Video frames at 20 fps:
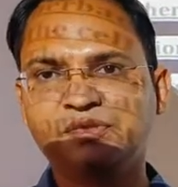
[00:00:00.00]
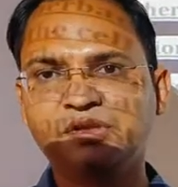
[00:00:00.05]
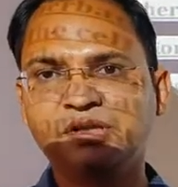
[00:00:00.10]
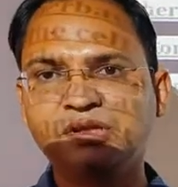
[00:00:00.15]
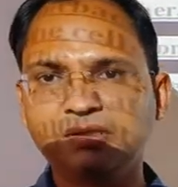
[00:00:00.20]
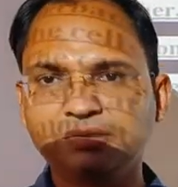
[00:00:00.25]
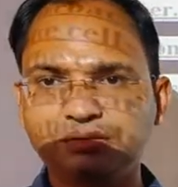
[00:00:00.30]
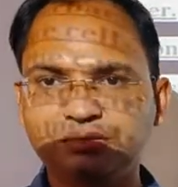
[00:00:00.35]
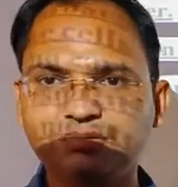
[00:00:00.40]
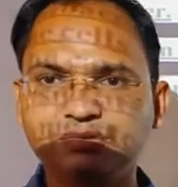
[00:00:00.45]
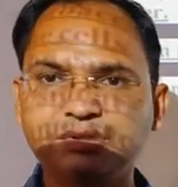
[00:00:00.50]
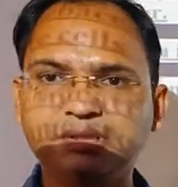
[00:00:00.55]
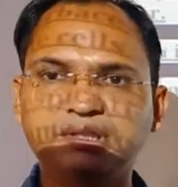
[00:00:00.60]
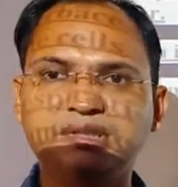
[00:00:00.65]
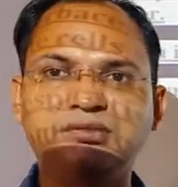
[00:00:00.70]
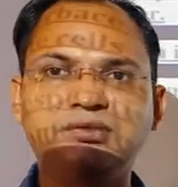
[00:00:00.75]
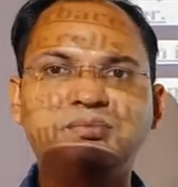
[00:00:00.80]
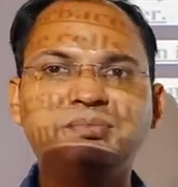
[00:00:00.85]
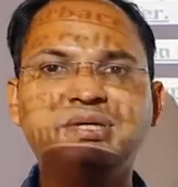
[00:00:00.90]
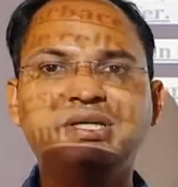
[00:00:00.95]
Through the
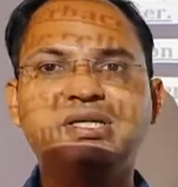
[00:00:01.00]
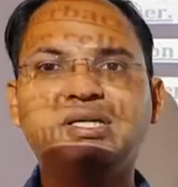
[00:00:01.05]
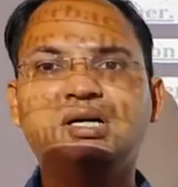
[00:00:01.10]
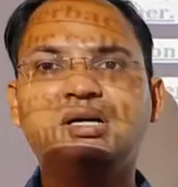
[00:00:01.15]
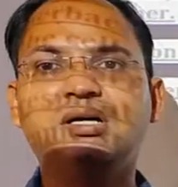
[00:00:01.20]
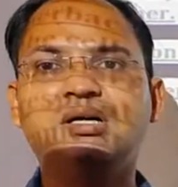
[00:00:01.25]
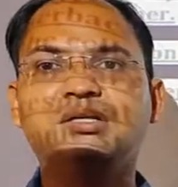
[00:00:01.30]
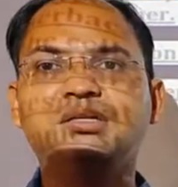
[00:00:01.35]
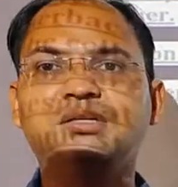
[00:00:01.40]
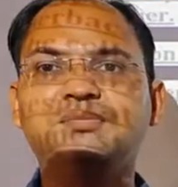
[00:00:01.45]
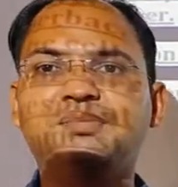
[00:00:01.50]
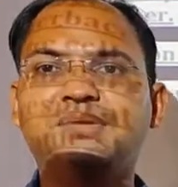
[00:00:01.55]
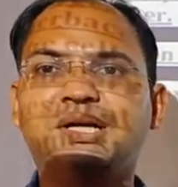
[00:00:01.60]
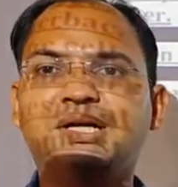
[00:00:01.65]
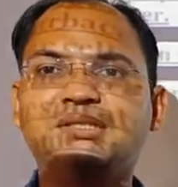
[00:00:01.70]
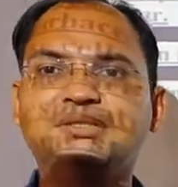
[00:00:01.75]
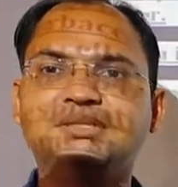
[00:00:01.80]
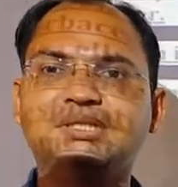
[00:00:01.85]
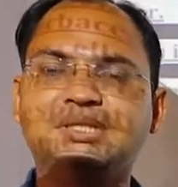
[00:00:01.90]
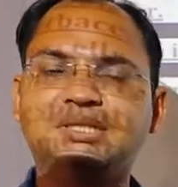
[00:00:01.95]
stomata, the
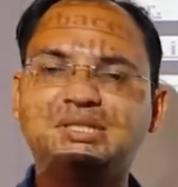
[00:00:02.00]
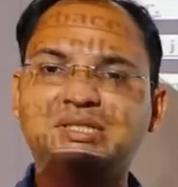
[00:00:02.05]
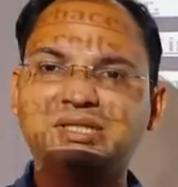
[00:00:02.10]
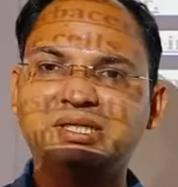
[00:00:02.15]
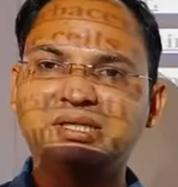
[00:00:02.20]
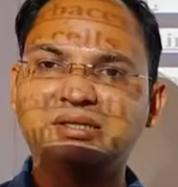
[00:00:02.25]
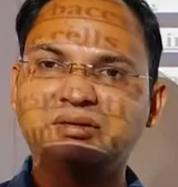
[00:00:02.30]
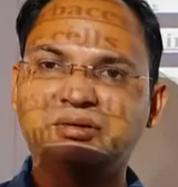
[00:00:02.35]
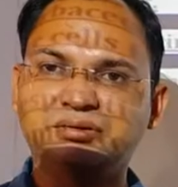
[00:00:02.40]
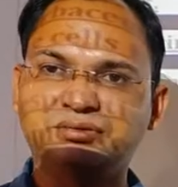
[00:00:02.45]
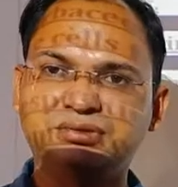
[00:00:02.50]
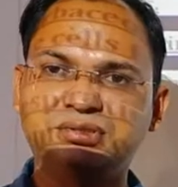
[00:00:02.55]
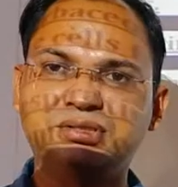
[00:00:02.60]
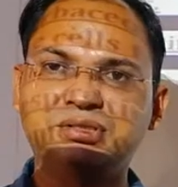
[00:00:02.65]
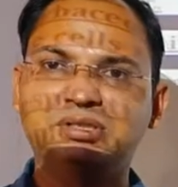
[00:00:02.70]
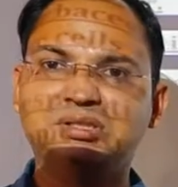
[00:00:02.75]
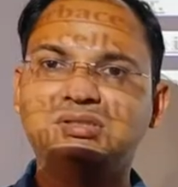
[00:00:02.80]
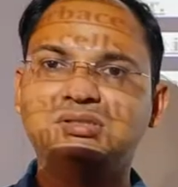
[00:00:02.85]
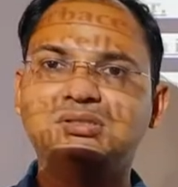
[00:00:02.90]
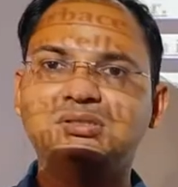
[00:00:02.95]
plants intake
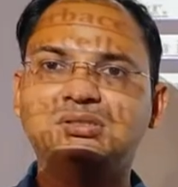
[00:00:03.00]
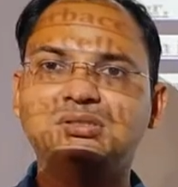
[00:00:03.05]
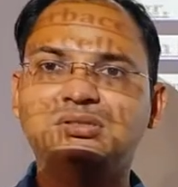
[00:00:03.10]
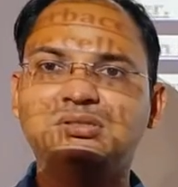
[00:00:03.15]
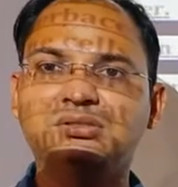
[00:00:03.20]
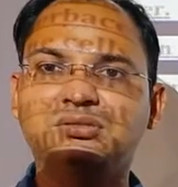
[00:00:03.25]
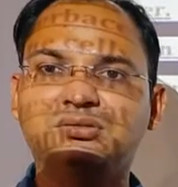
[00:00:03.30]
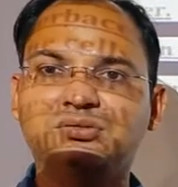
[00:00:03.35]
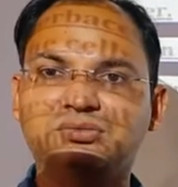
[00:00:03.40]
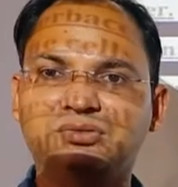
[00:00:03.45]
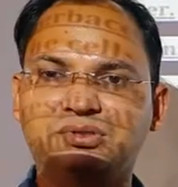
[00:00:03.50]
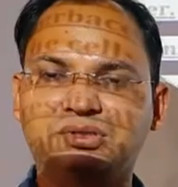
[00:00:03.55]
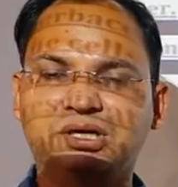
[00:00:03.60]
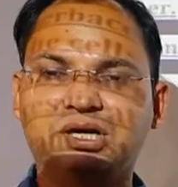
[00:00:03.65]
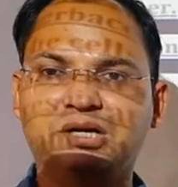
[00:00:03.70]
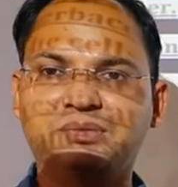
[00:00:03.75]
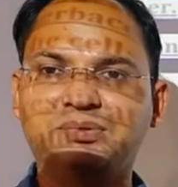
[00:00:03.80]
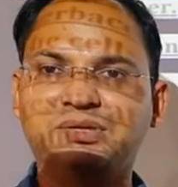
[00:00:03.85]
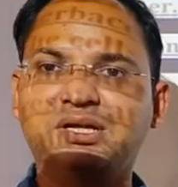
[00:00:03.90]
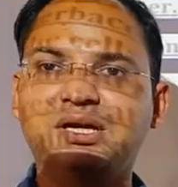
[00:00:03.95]
oxygen or
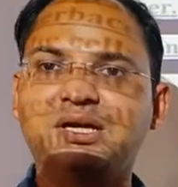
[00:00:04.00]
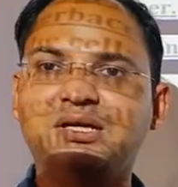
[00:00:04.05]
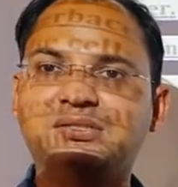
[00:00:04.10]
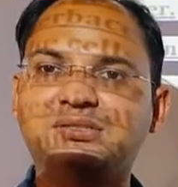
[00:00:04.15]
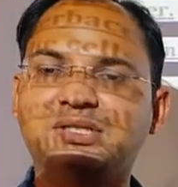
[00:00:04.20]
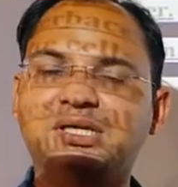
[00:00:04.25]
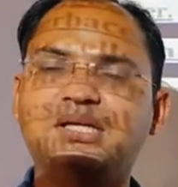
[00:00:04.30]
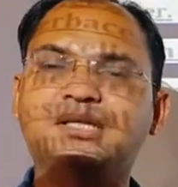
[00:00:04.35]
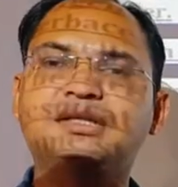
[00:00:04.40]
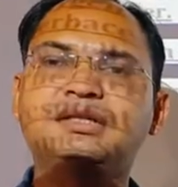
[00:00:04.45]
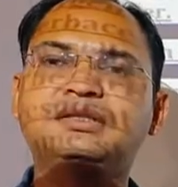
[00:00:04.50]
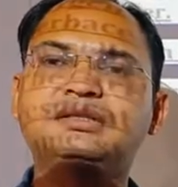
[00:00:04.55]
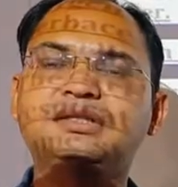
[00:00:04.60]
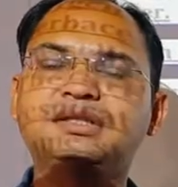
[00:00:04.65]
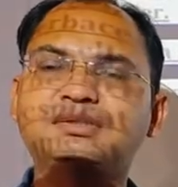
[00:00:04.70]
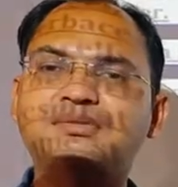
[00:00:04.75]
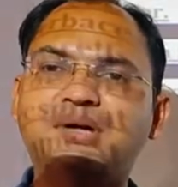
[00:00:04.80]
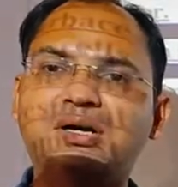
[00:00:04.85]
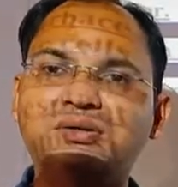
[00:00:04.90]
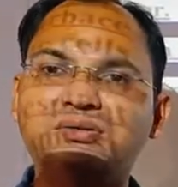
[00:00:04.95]
carbon dioxide and give
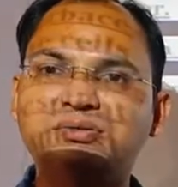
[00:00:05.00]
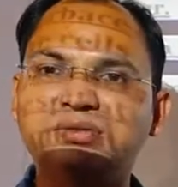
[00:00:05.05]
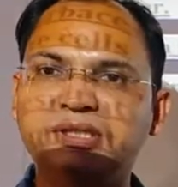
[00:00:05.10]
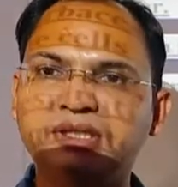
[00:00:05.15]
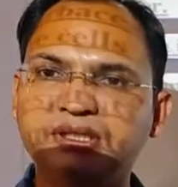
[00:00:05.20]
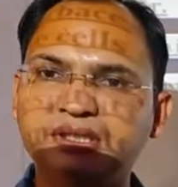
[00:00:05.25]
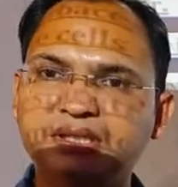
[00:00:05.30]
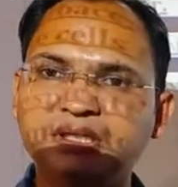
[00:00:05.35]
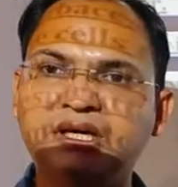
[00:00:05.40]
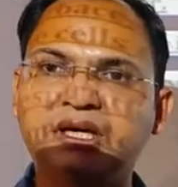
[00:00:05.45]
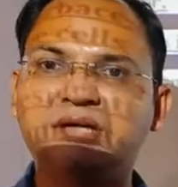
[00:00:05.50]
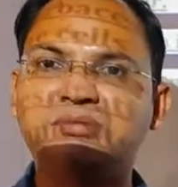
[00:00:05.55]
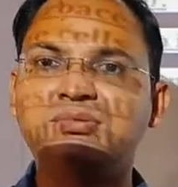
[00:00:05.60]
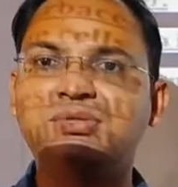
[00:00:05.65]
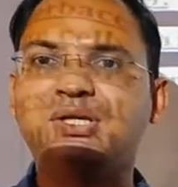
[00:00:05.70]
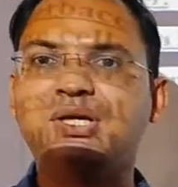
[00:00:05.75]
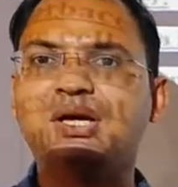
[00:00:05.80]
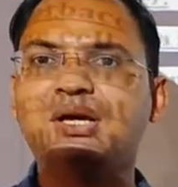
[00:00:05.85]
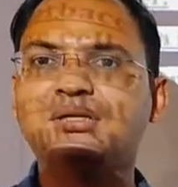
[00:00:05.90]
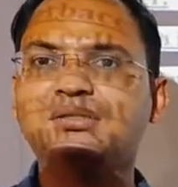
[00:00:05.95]
out either carbon
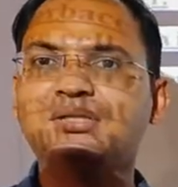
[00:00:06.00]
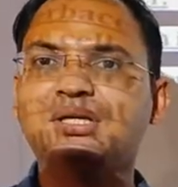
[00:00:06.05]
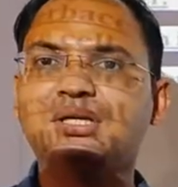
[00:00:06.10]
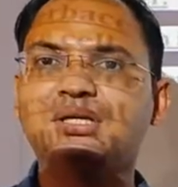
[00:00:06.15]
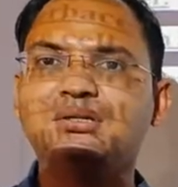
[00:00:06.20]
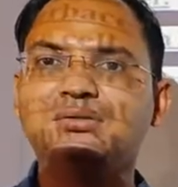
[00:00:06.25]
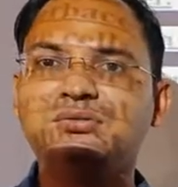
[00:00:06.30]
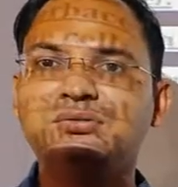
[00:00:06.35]
dioxide or